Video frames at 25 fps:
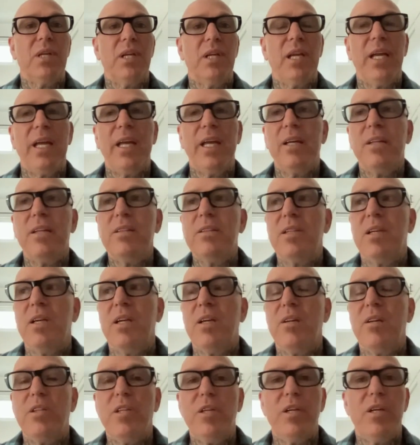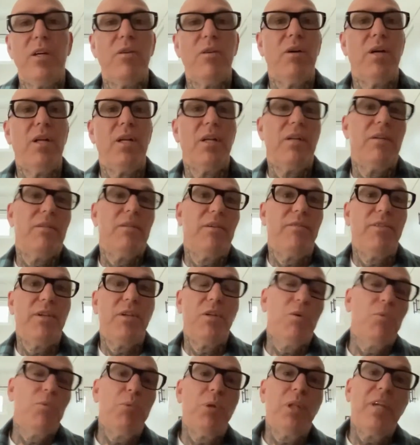And, and if
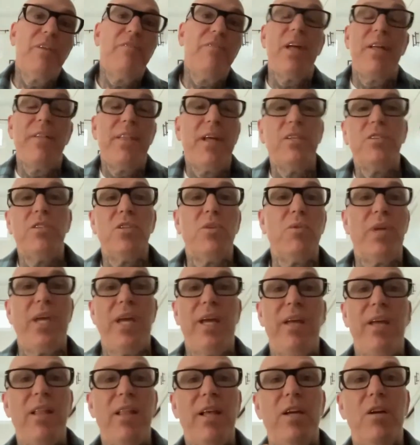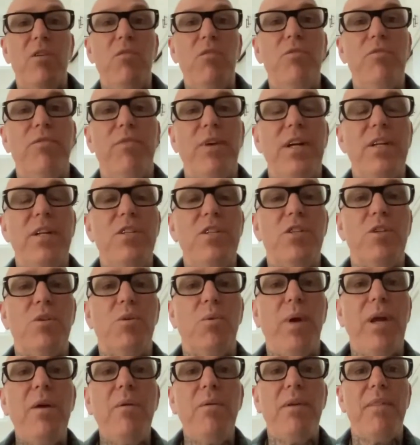you don't believe that, that's okay. Like, go find
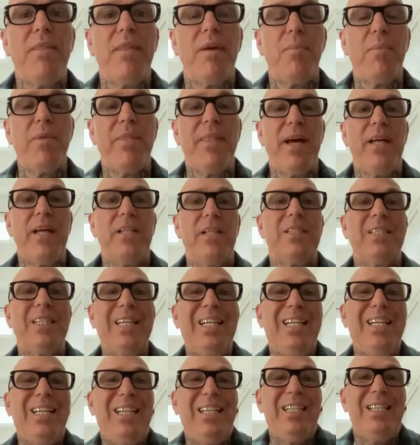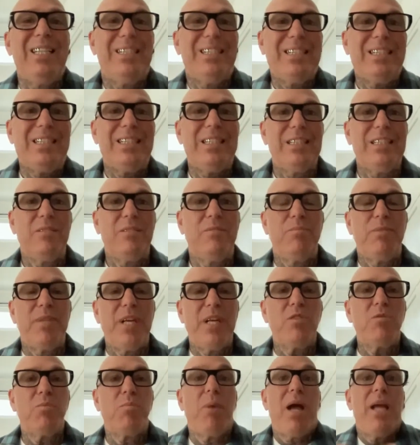your way with it. But that's
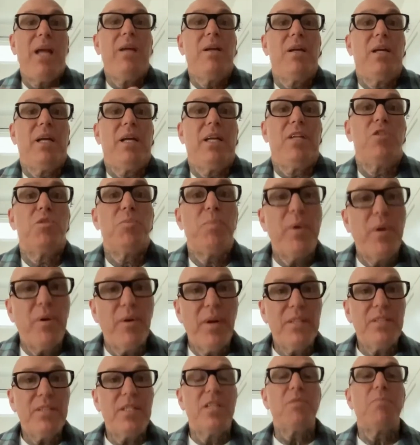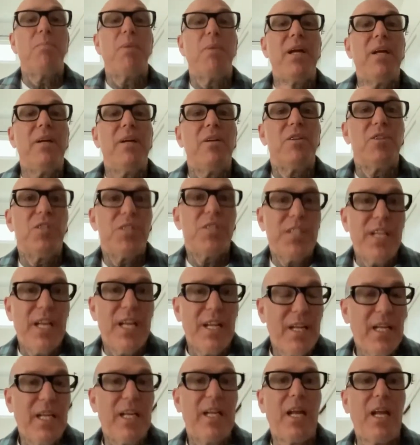my experience. That's my
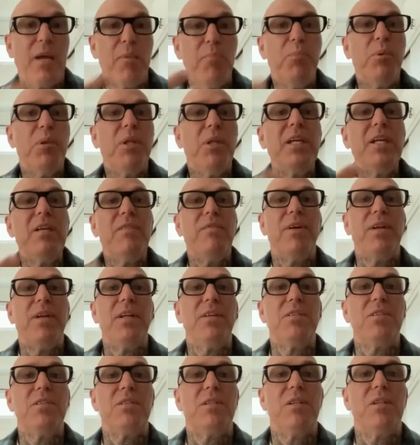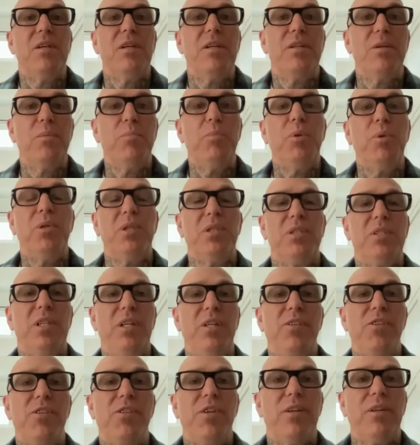understanding. And I believe it is the Buddha's
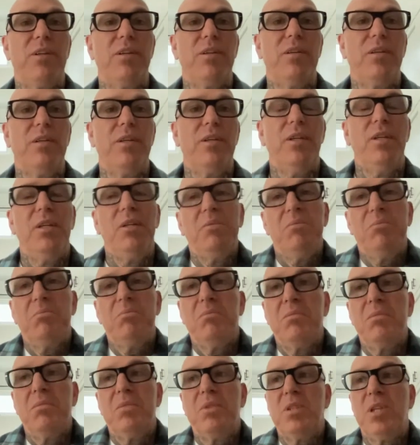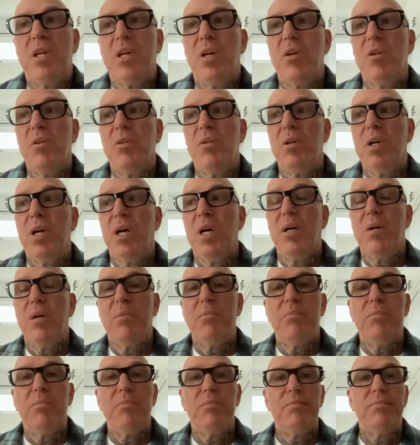teaching.
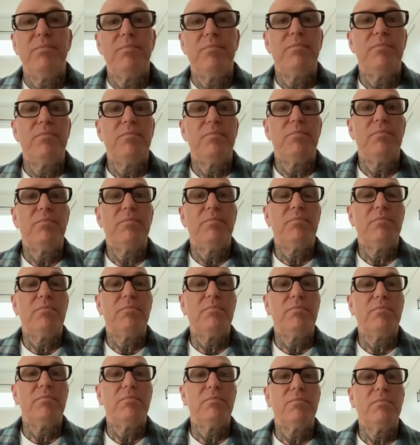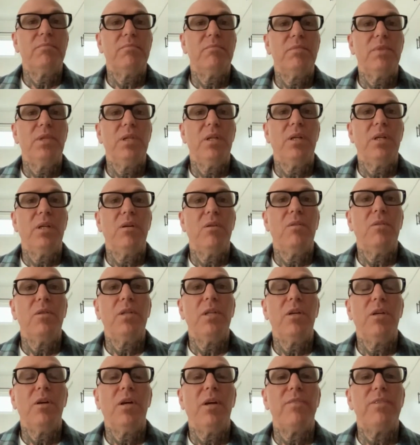So,
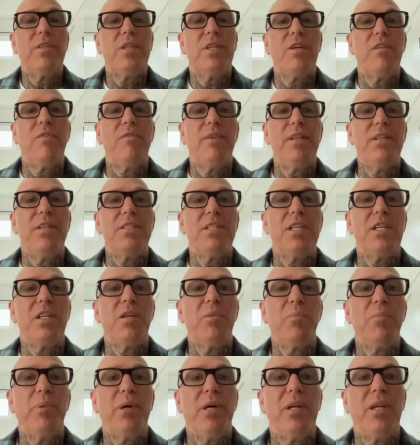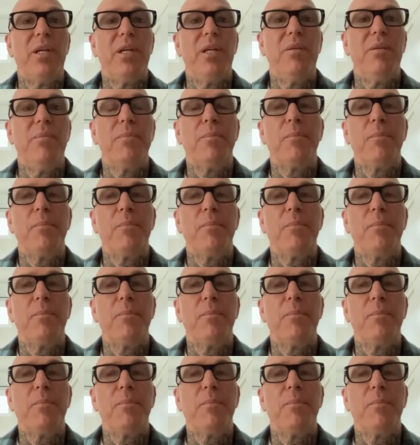you don't have to convince anybody.